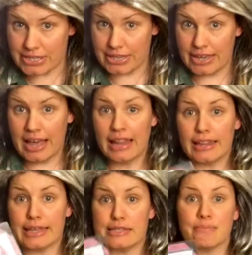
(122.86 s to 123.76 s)
year,
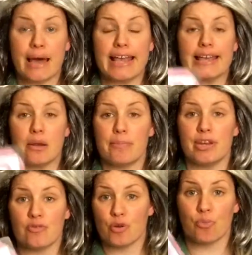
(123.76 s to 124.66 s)
let's make it a
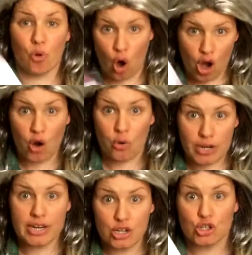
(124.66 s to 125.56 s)
bit of a
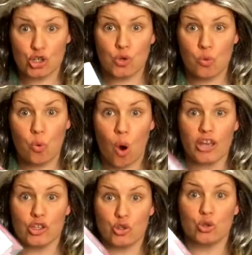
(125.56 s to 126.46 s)
priority to do
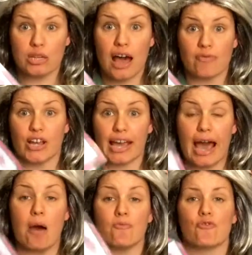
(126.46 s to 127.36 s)
what you love and
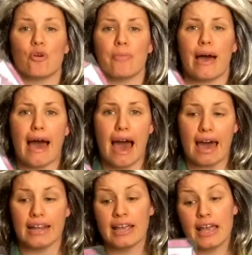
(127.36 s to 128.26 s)
come from the
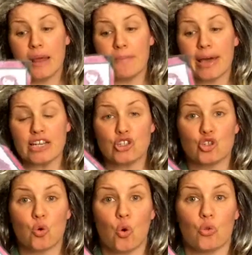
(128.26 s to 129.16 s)
heart, and make
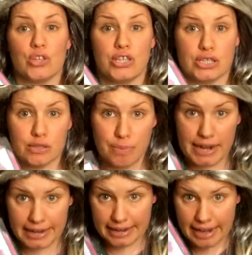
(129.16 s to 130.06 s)
sure that you're
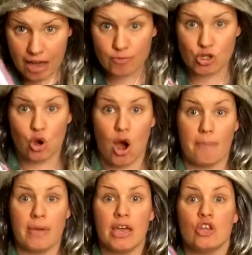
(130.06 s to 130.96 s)
spending enough
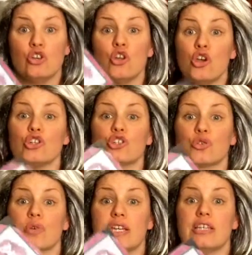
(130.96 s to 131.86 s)
time
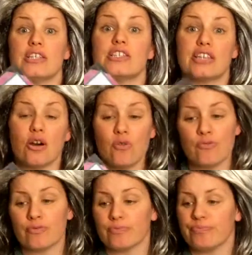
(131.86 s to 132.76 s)
nurturing yourself,